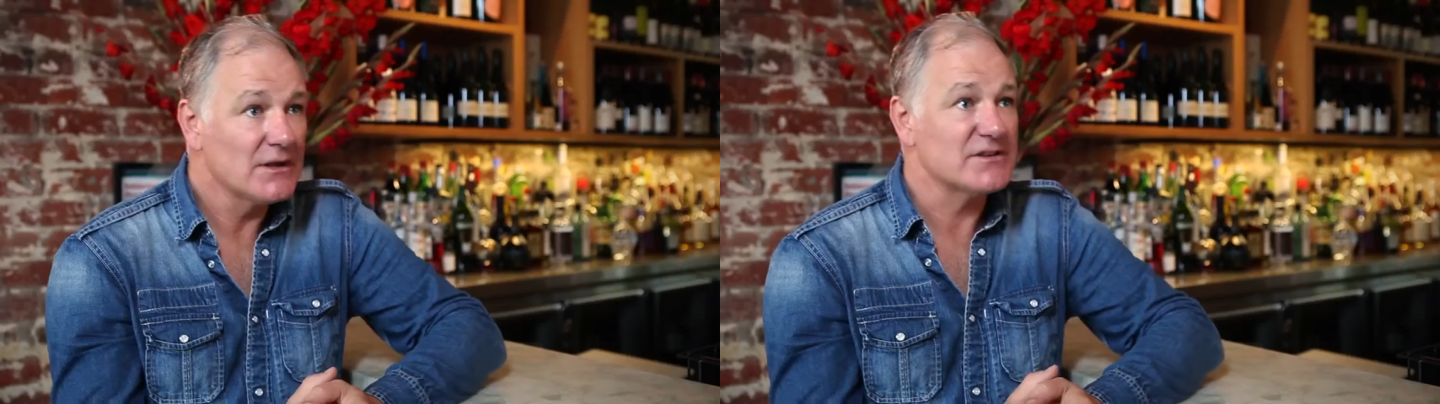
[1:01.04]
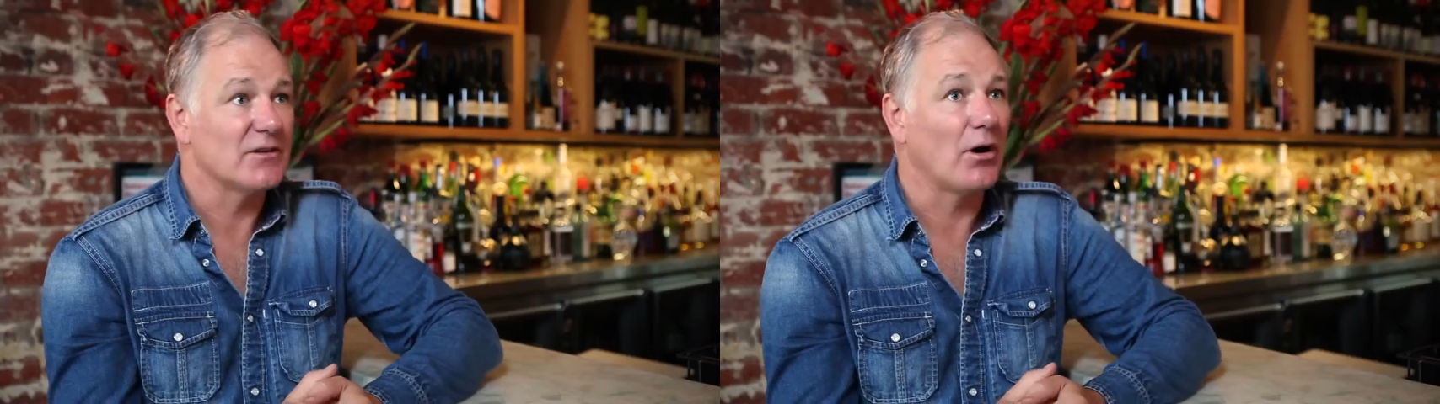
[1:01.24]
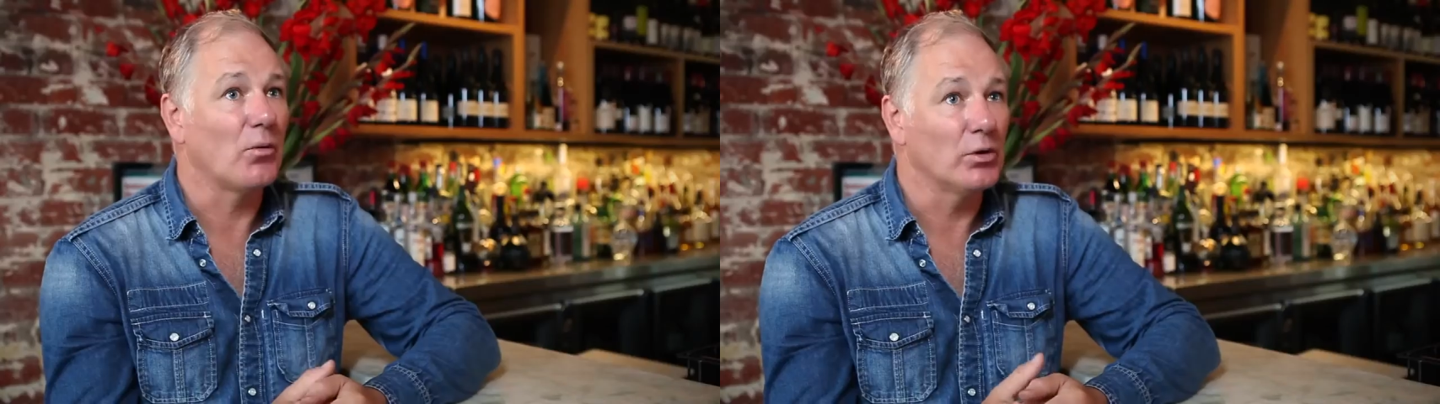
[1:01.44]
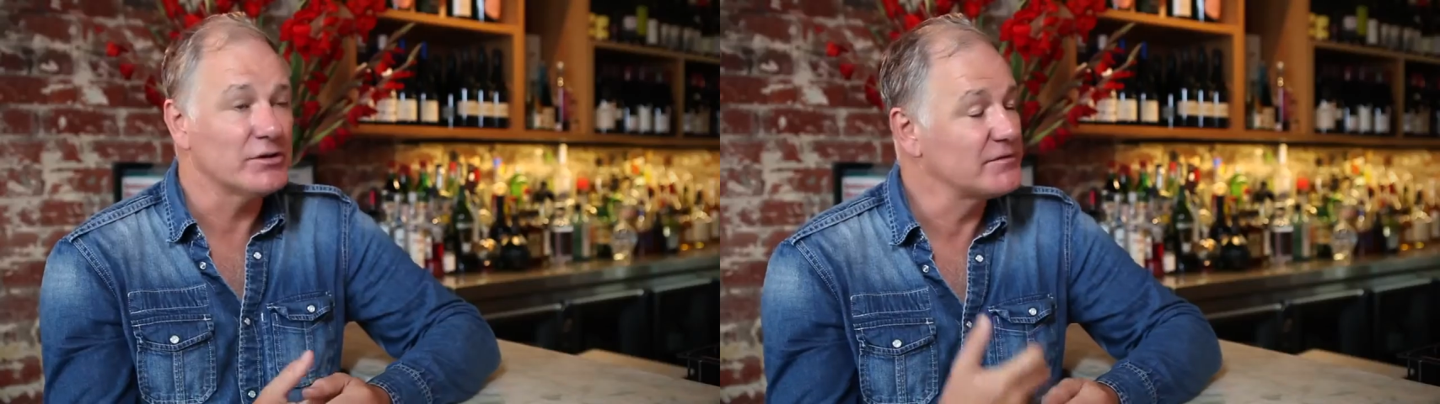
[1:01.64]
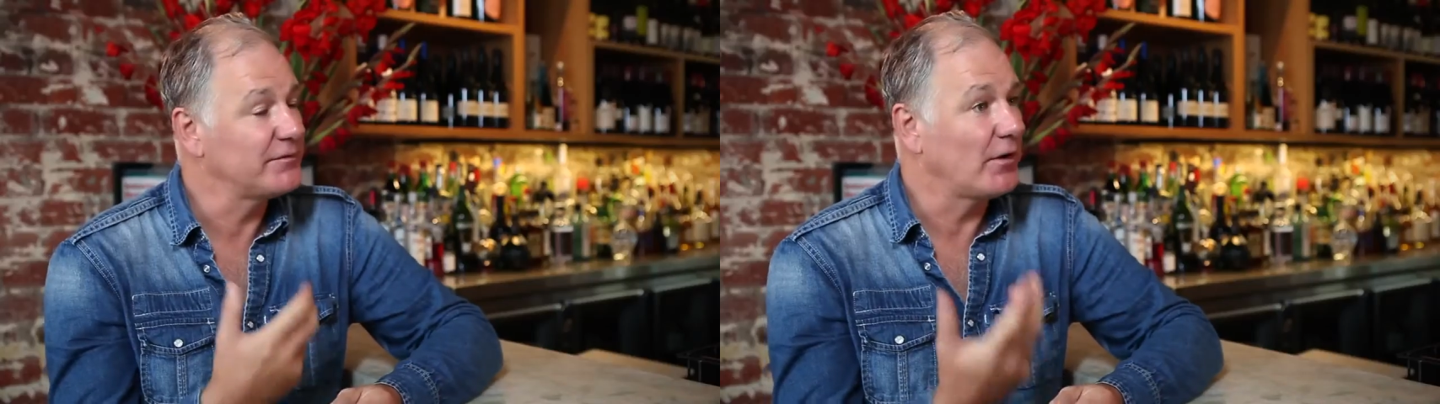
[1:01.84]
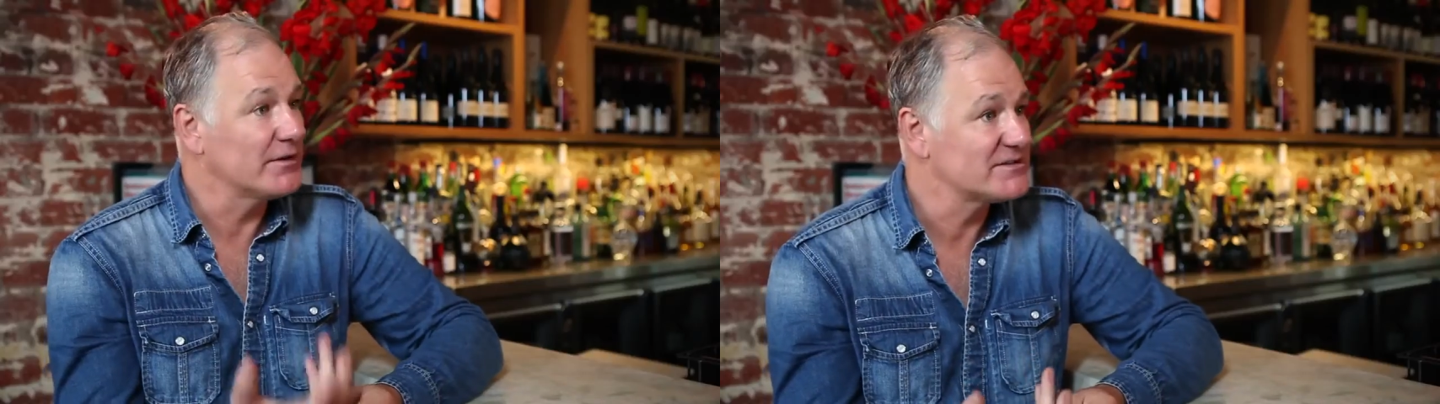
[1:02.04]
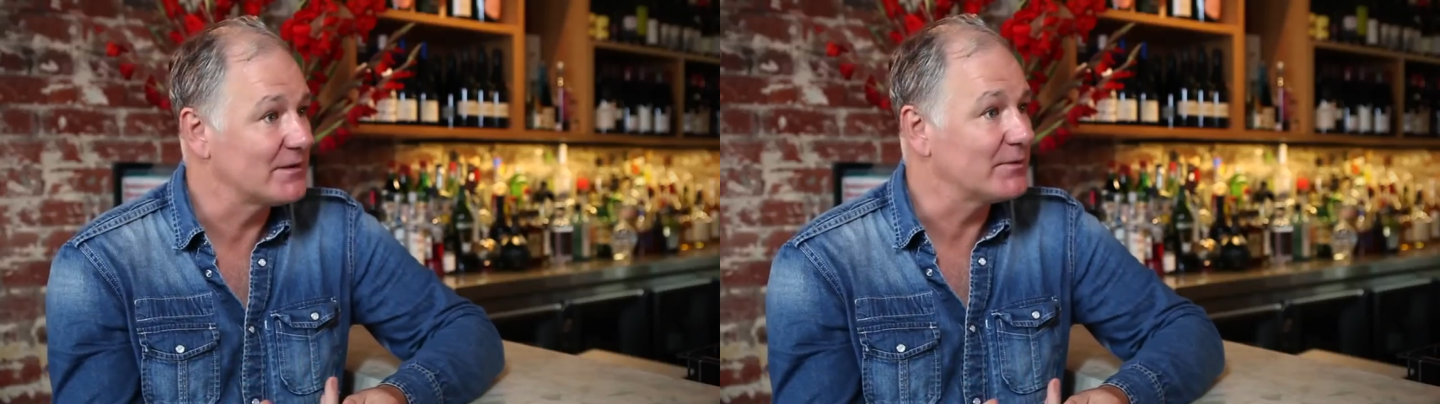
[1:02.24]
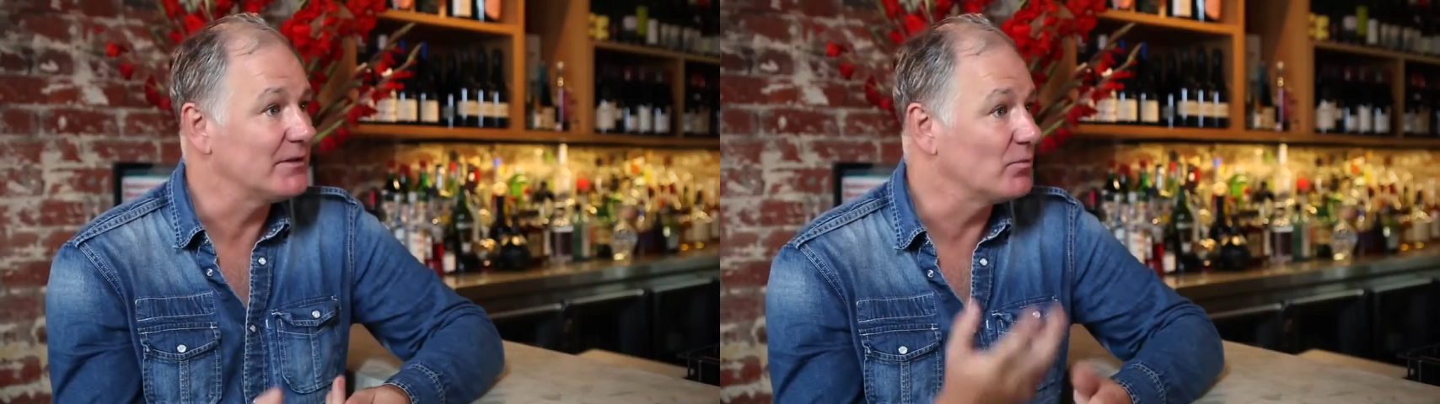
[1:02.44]
So I wanted to find
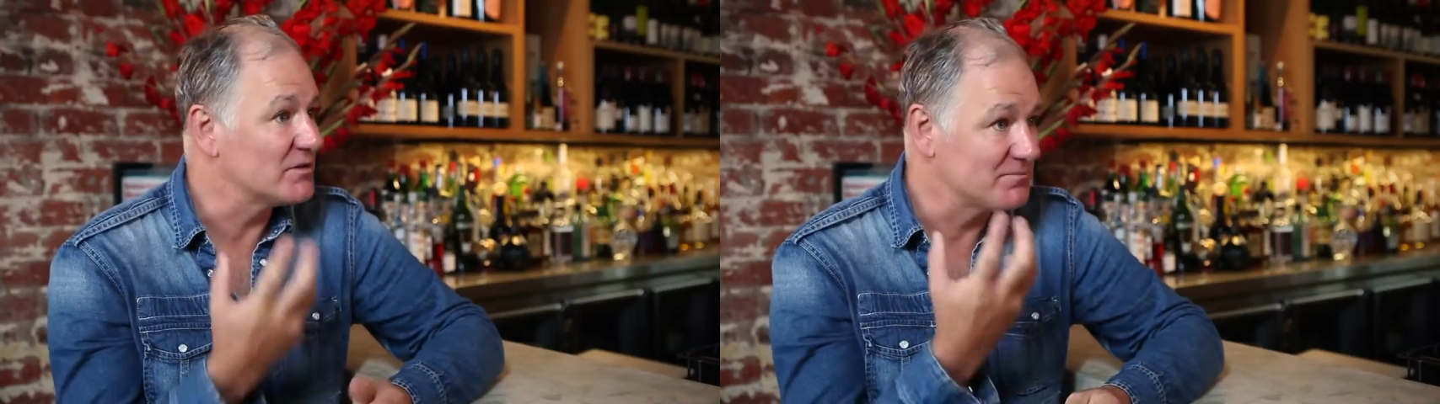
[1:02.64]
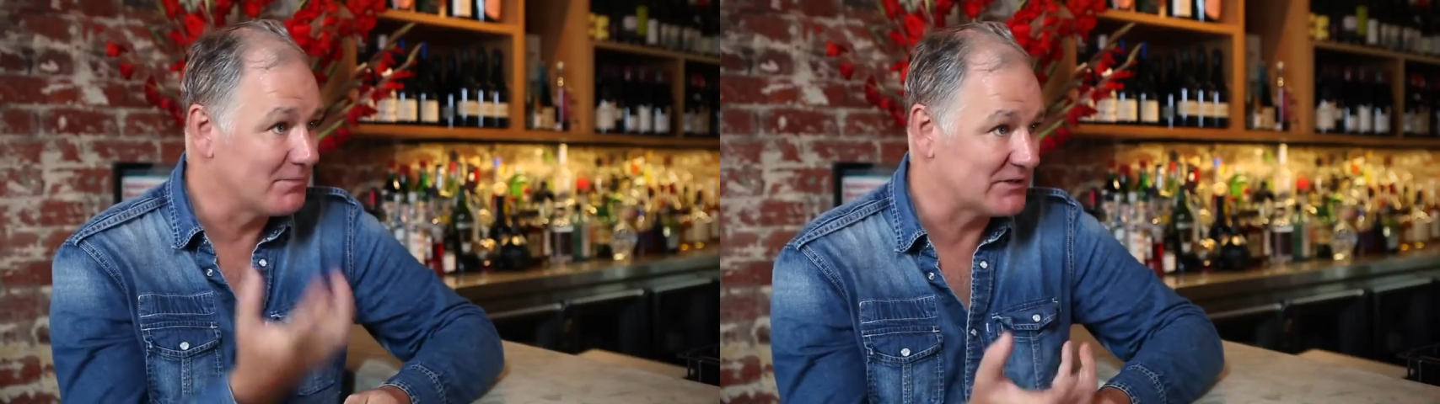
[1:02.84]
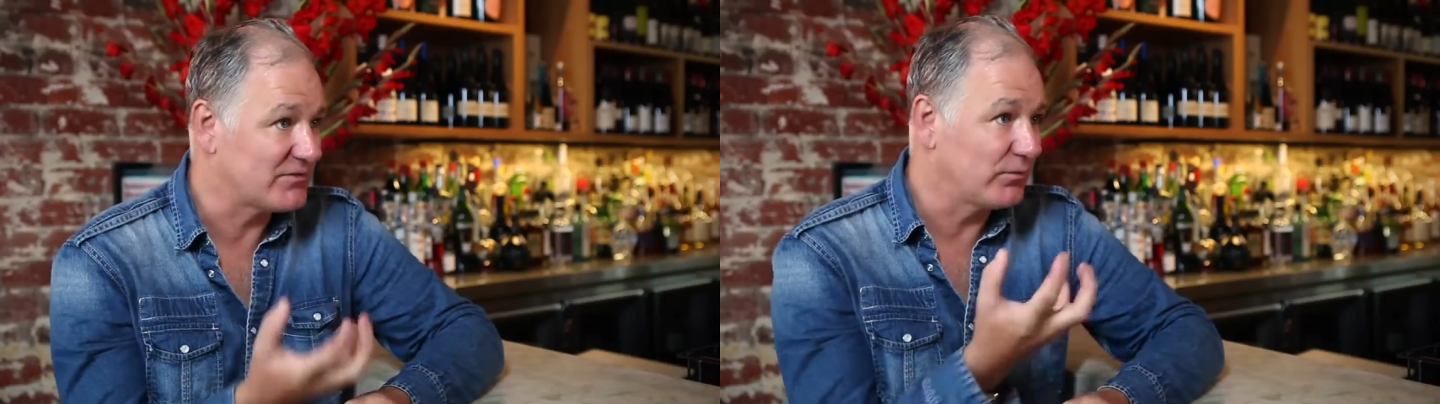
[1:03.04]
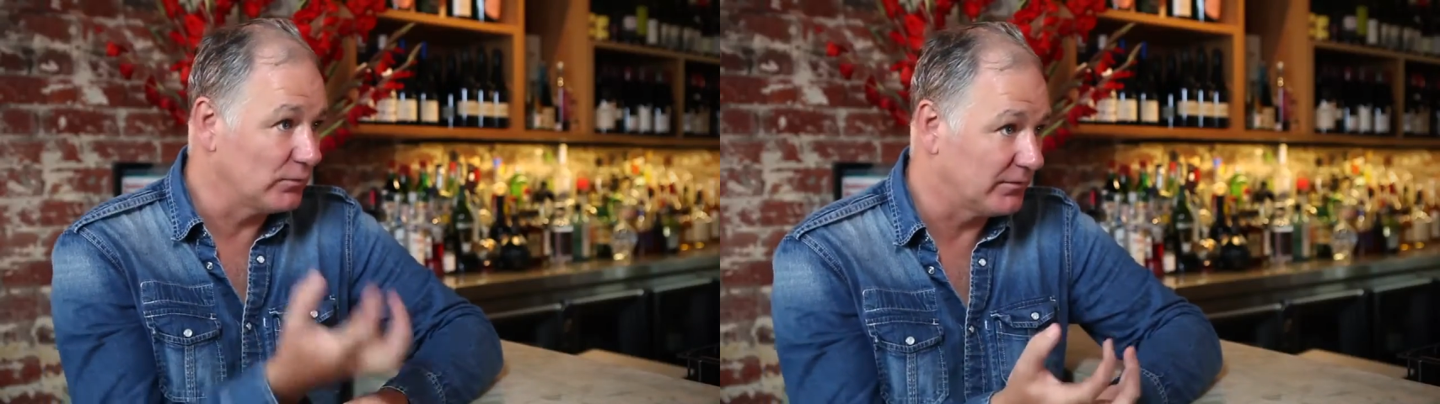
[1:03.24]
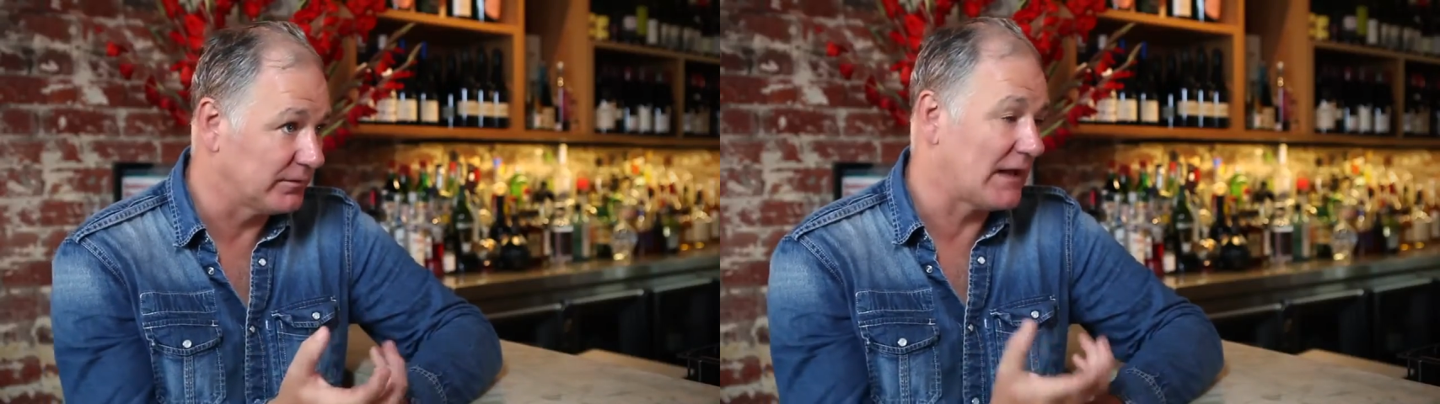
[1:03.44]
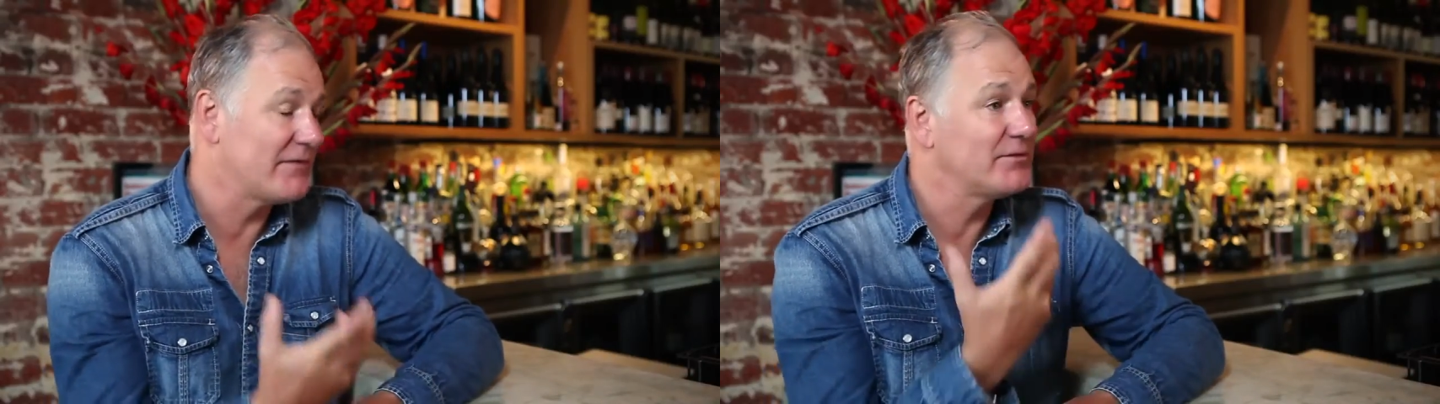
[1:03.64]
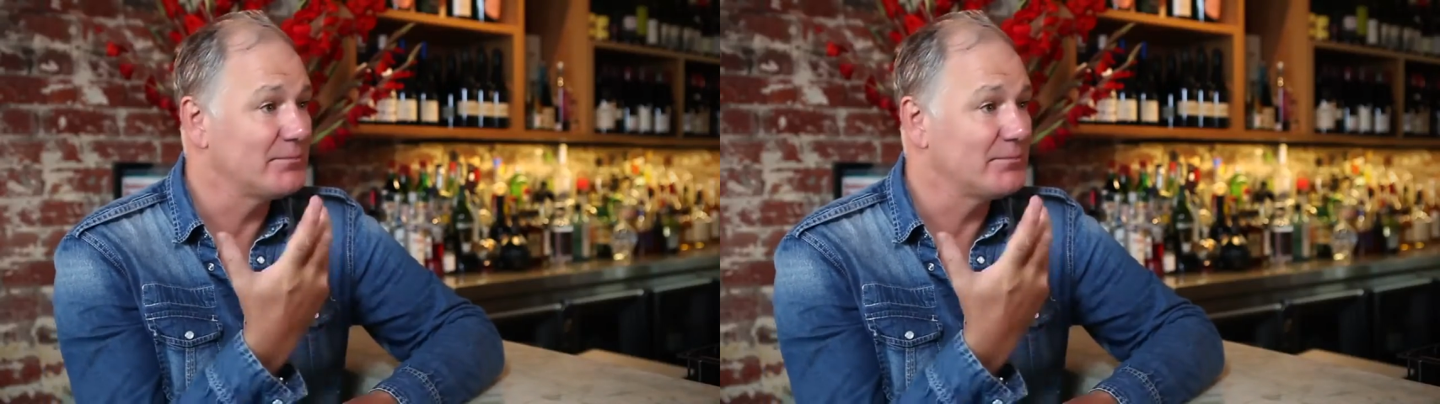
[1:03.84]
something that was much fuller flavoured,